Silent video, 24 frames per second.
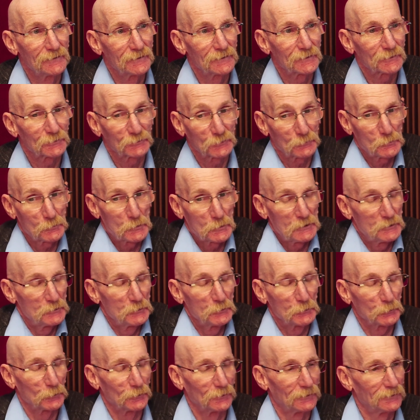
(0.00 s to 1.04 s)
Because everybody
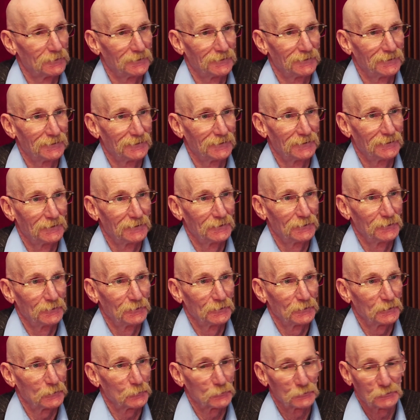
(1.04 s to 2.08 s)
knew.
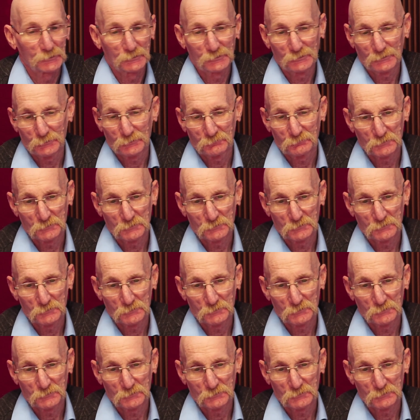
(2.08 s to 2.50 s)
It was just